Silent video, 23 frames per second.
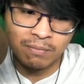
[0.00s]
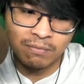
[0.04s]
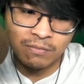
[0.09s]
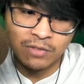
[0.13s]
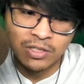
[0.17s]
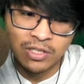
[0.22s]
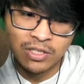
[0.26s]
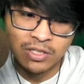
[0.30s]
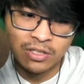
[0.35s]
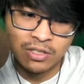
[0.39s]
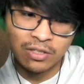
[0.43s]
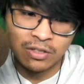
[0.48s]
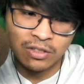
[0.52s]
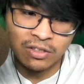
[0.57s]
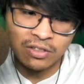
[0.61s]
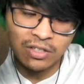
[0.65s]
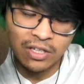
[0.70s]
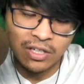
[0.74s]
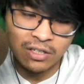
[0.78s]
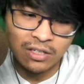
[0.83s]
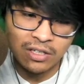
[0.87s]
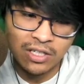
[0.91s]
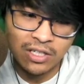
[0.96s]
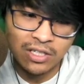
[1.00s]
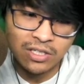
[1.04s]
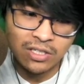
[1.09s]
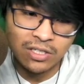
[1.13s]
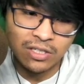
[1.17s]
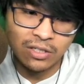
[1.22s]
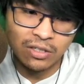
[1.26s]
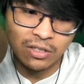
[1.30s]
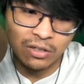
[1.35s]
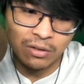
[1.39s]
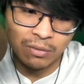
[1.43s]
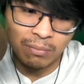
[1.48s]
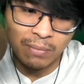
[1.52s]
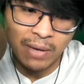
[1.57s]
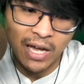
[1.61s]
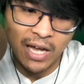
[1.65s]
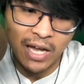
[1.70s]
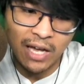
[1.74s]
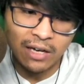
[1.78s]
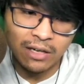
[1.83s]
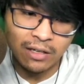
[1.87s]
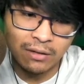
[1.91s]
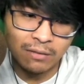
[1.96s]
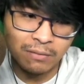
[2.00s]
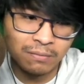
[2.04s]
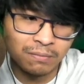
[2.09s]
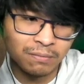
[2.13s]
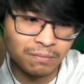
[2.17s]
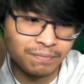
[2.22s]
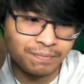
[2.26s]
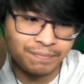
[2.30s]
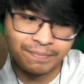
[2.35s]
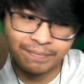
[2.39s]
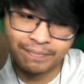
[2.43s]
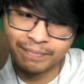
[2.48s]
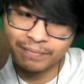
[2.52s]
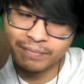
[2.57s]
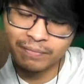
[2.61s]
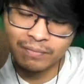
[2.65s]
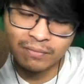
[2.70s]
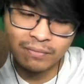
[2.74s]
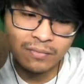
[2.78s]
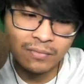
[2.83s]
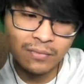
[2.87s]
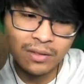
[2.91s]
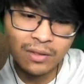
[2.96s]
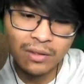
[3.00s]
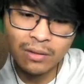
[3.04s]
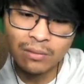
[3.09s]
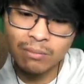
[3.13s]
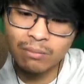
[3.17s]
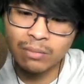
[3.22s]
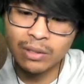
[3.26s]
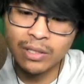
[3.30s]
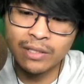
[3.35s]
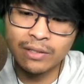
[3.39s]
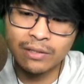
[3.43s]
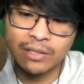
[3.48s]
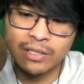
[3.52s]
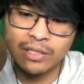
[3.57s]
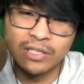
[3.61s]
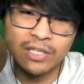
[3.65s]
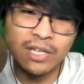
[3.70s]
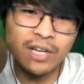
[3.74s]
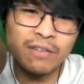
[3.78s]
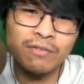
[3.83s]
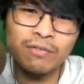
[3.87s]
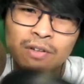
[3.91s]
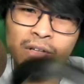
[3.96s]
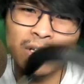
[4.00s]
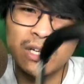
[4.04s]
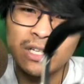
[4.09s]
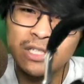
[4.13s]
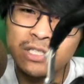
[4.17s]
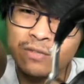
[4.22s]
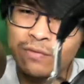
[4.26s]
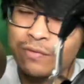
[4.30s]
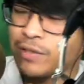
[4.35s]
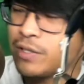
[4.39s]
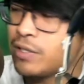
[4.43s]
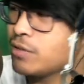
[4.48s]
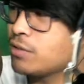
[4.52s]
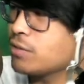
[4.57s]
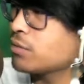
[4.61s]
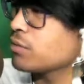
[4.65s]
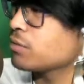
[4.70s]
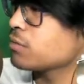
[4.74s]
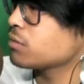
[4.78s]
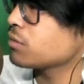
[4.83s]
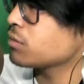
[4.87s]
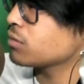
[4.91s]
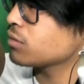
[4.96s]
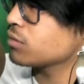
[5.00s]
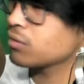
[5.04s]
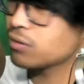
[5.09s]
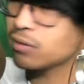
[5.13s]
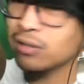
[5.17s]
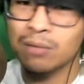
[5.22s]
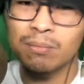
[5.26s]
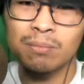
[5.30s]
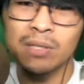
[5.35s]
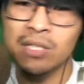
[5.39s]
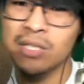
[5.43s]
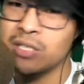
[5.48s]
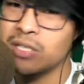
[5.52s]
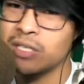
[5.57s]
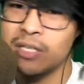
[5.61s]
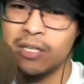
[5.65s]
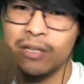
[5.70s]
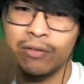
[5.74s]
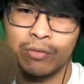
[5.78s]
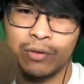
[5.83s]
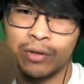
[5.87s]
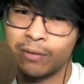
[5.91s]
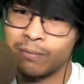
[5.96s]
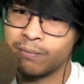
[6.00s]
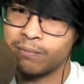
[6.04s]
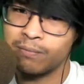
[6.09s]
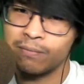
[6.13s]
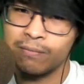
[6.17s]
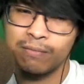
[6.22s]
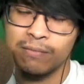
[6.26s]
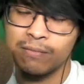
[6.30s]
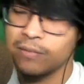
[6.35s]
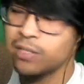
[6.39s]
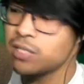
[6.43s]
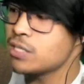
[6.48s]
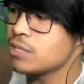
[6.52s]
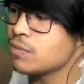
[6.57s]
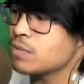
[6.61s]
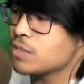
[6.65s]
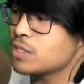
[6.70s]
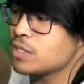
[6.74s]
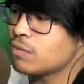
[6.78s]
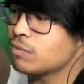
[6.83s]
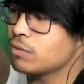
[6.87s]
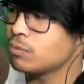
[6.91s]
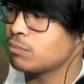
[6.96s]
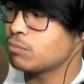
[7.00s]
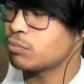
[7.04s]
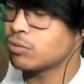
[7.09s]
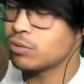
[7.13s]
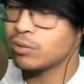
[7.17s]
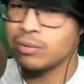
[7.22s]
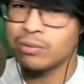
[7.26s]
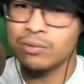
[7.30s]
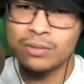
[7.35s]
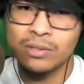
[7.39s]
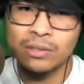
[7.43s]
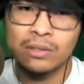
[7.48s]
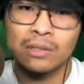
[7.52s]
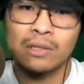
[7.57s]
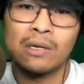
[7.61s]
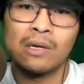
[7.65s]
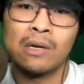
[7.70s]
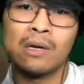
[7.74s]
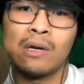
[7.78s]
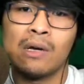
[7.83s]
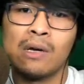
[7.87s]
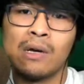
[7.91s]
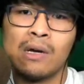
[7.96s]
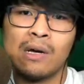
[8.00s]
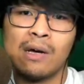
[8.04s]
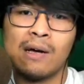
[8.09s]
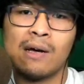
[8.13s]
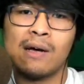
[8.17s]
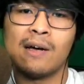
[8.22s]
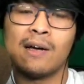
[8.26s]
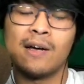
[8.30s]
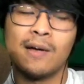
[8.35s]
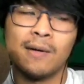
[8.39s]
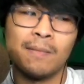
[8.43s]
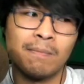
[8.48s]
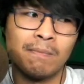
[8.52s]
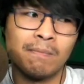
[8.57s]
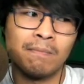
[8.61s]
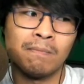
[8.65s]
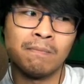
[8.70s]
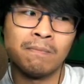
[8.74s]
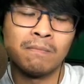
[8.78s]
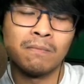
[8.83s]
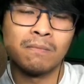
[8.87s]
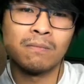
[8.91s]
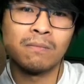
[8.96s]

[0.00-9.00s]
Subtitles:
just the thickness and the padding. But design philosophies completely different. The 770 Pros, um,